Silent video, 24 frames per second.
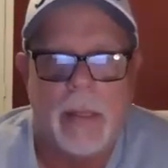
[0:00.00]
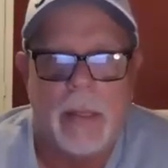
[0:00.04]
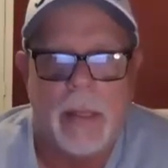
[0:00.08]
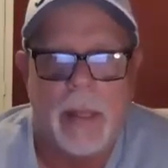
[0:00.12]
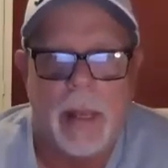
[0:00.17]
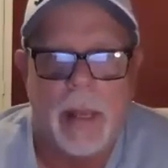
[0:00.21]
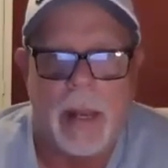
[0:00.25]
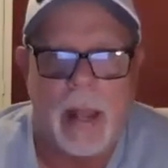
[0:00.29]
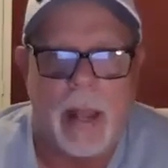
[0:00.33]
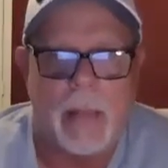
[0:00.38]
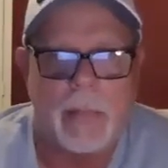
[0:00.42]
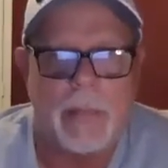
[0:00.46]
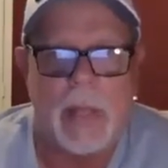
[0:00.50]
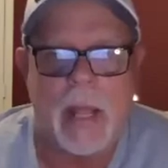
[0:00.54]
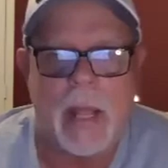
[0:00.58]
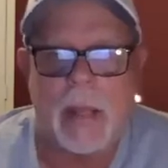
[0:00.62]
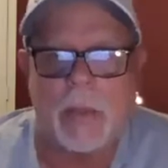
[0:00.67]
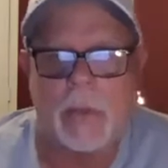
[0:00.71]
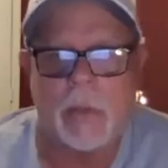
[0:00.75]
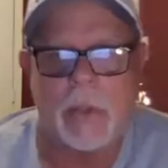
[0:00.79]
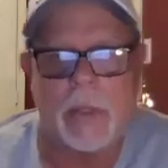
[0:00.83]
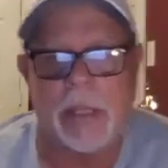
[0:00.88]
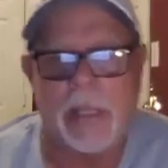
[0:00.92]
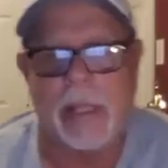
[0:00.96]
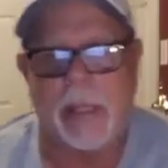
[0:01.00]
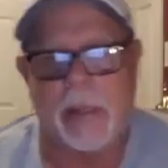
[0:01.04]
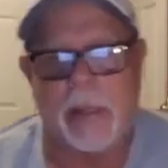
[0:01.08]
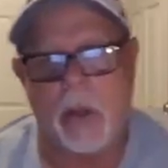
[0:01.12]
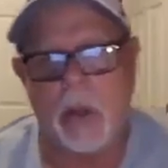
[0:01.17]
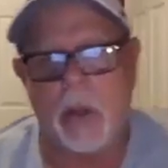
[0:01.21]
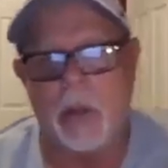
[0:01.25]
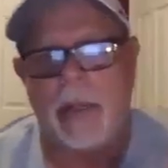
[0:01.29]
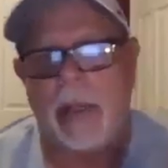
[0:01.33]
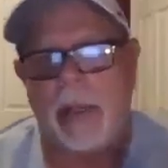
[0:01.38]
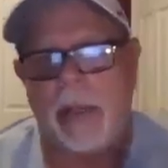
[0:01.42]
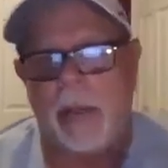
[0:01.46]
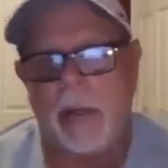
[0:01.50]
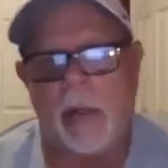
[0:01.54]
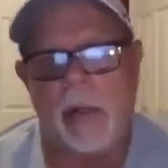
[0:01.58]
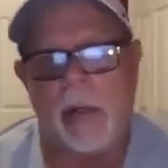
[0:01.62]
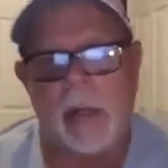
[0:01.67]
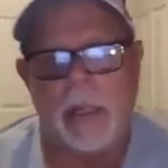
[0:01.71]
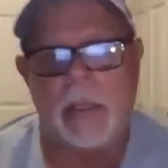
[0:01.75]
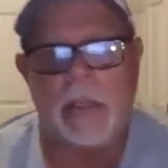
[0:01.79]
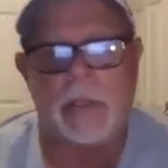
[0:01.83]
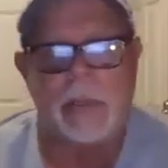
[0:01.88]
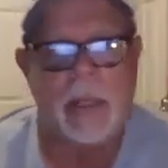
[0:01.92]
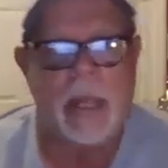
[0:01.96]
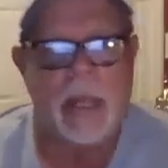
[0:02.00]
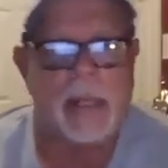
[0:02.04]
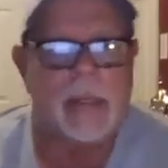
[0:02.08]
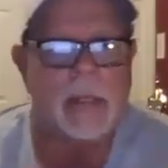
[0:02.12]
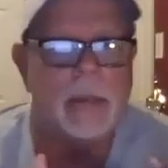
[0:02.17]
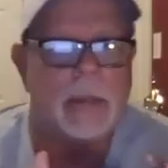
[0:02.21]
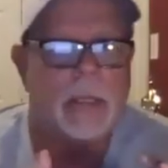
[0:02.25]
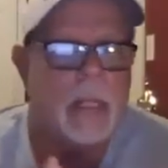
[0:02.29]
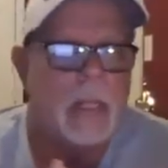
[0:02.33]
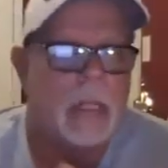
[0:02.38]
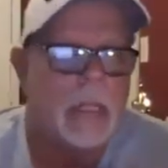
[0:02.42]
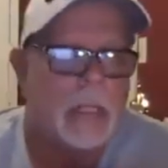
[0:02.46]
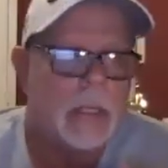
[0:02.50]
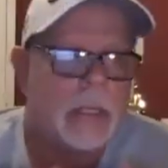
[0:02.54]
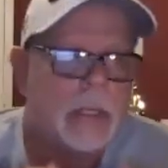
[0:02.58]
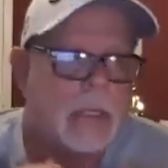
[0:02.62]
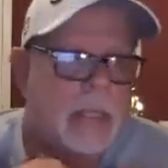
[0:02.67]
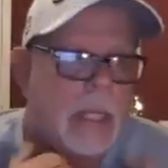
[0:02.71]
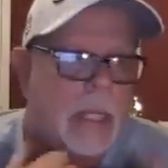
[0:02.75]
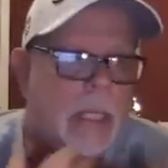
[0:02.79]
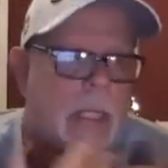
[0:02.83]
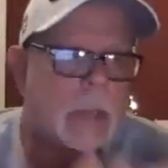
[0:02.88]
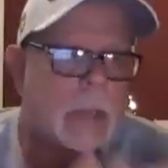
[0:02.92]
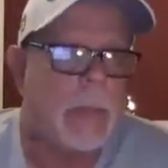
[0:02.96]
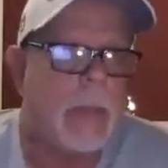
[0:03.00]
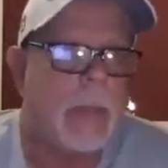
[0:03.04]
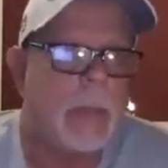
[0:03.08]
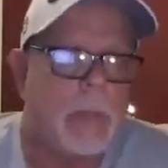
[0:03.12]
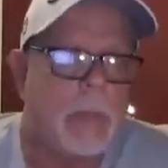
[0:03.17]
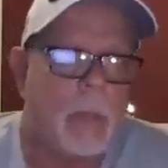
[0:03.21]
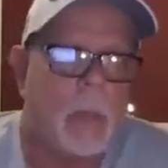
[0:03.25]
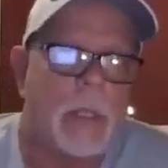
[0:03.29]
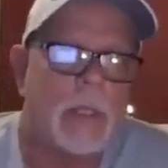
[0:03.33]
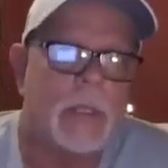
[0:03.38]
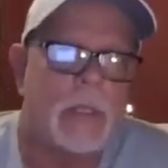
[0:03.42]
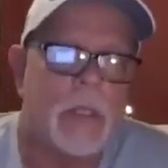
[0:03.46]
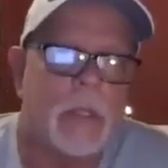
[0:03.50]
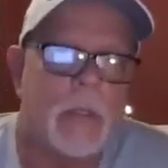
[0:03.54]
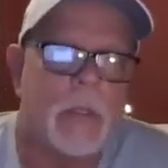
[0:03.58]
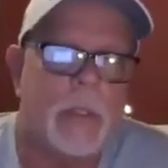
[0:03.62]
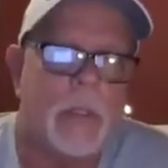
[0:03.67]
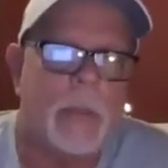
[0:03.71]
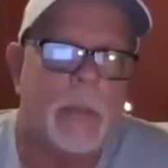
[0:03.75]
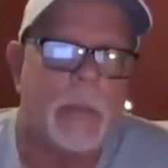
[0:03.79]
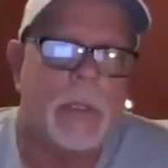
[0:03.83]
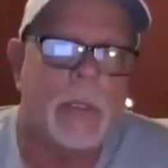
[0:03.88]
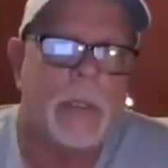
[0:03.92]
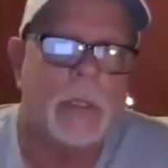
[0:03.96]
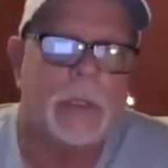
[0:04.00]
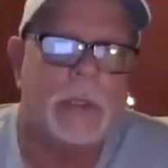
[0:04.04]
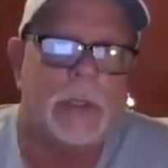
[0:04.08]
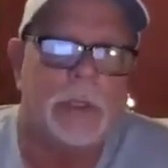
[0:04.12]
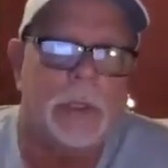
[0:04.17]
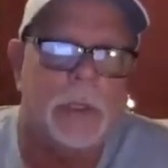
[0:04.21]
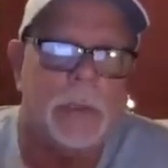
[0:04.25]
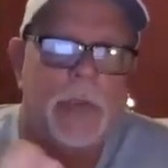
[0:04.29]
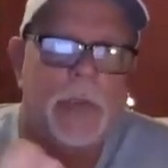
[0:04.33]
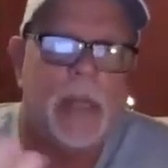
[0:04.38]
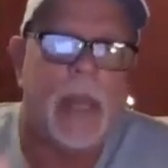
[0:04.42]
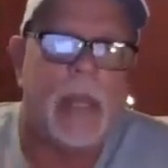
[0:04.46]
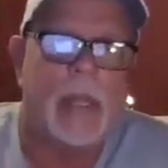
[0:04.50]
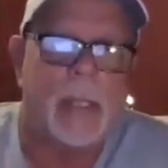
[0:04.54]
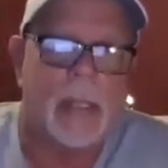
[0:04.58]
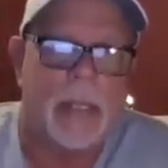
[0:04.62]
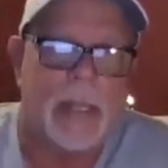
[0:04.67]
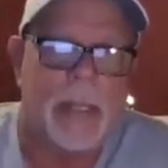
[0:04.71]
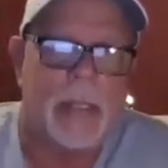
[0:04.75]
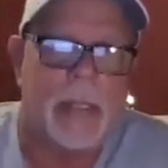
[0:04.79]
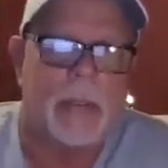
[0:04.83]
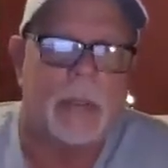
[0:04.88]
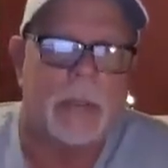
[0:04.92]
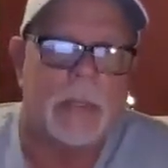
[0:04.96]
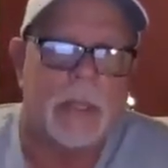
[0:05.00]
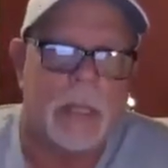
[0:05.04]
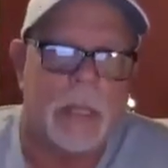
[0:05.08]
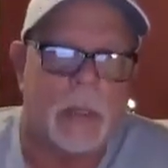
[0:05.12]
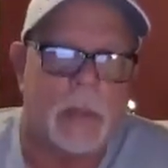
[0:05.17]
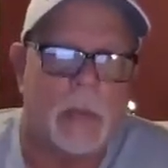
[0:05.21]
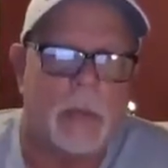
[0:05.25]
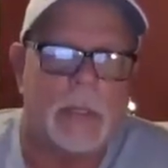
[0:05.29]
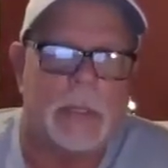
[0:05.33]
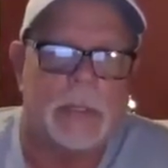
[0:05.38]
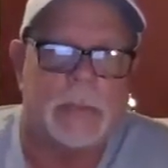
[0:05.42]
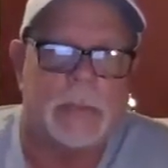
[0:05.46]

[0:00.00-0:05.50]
And I'm not going to get on here and try to teach people what to do, because you've got leaders that are on this